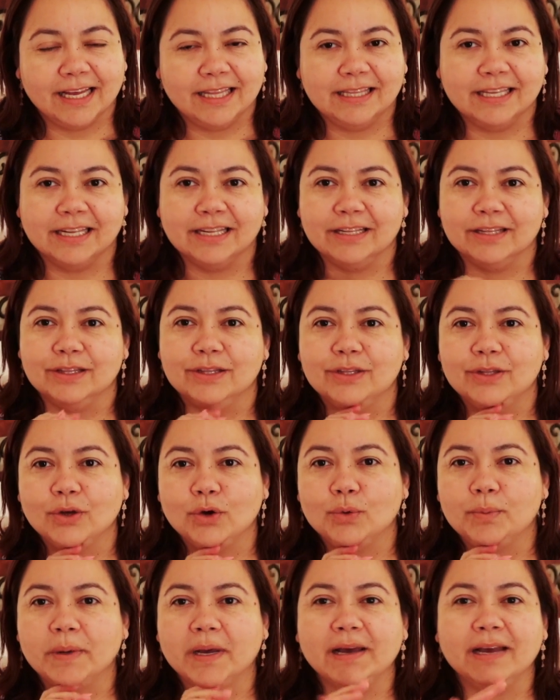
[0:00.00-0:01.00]
and then
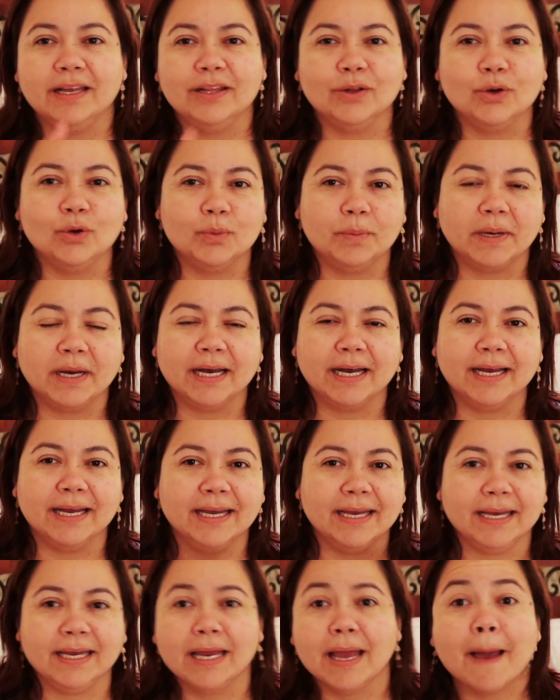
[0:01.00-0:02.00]
no buy low
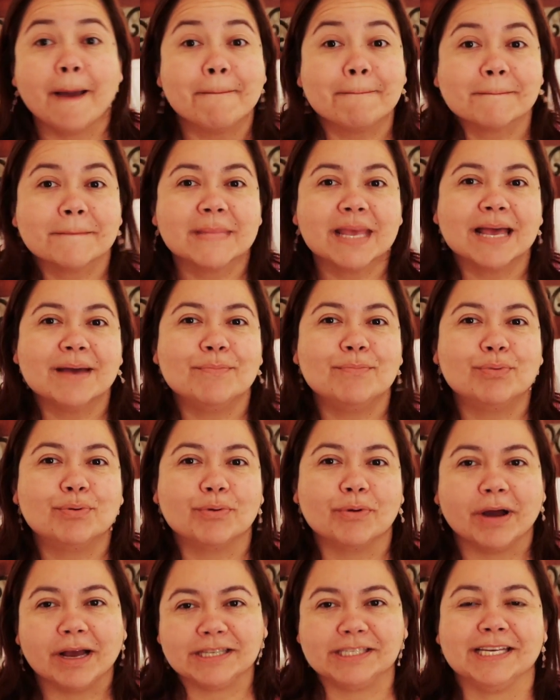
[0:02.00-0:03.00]
buy
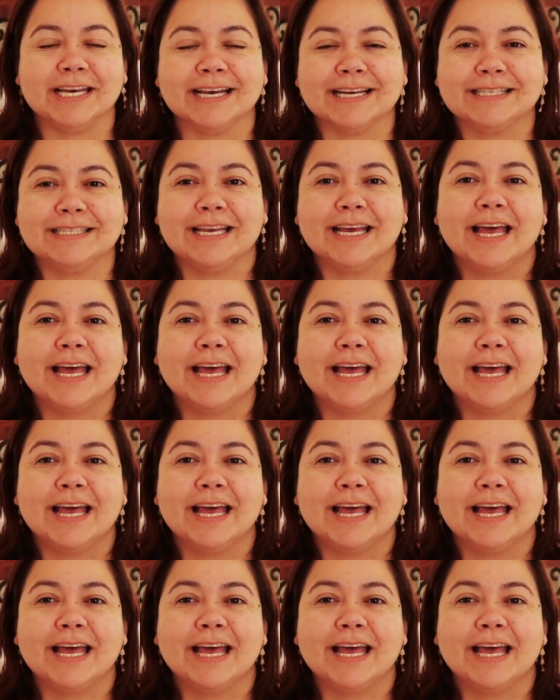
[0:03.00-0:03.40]
project